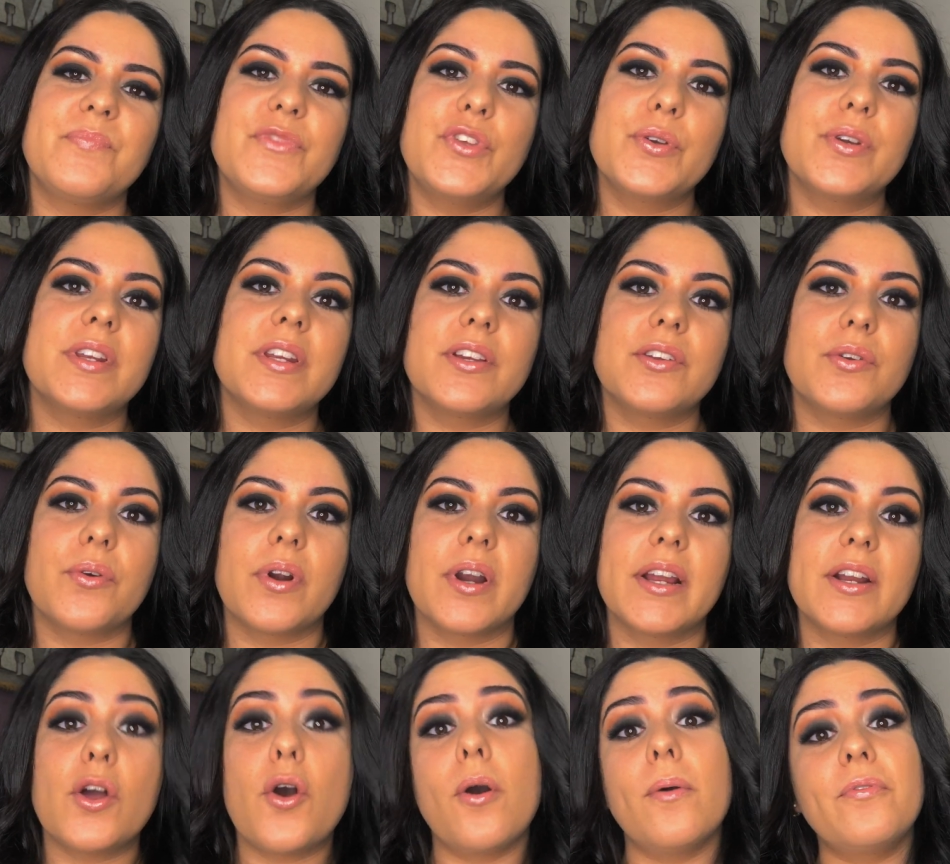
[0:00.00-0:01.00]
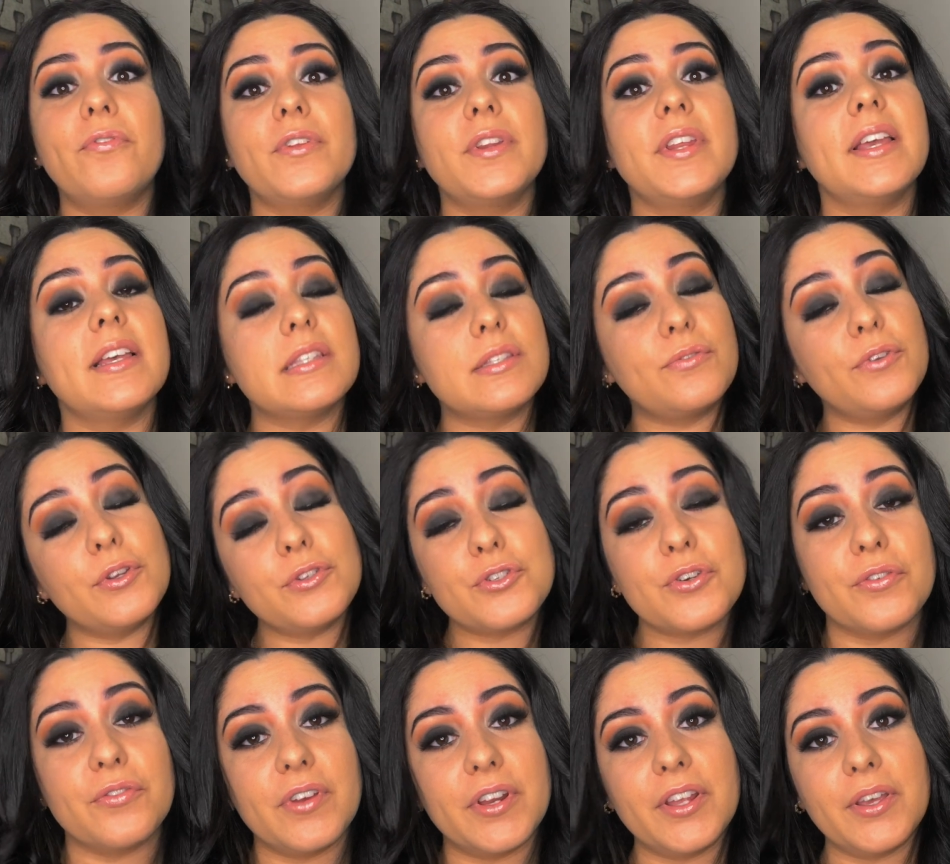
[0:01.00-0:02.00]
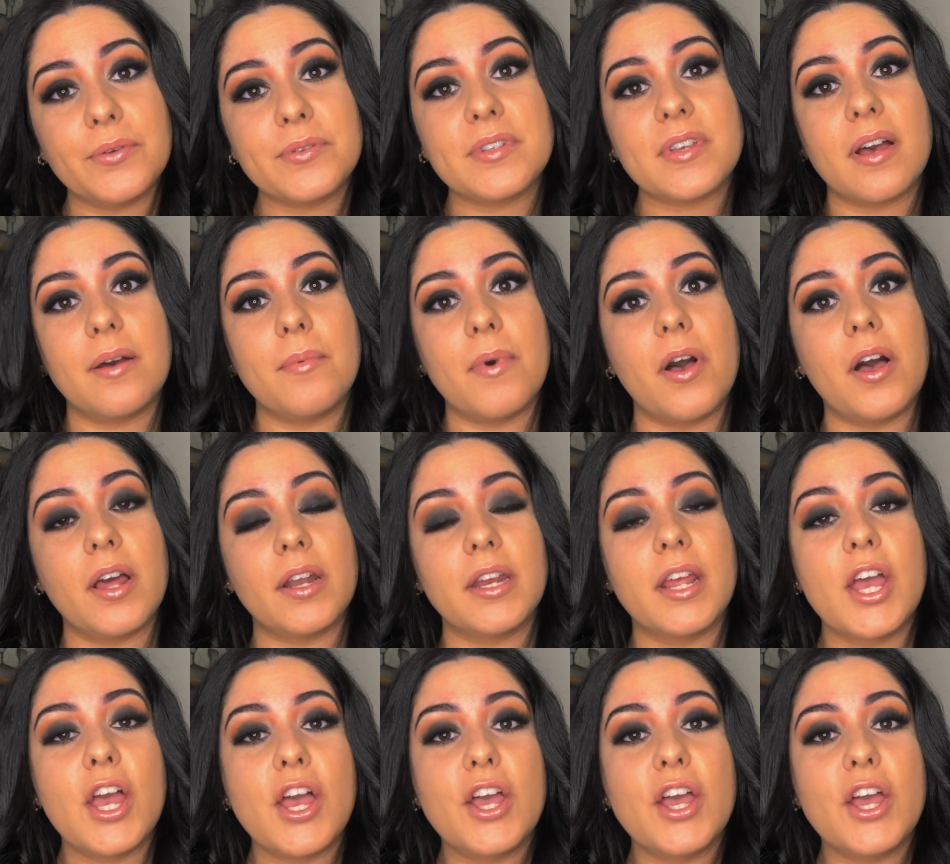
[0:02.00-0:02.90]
You can ignore it. Hopefully as future videos come on,